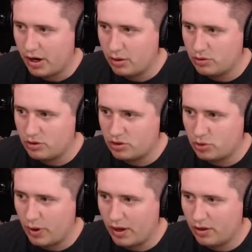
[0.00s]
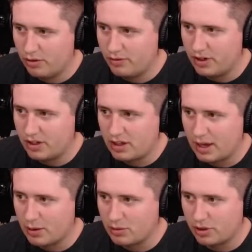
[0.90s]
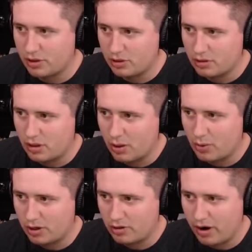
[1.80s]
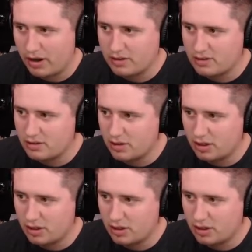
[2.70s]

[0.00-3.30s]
Route twelve encounter. I want grass.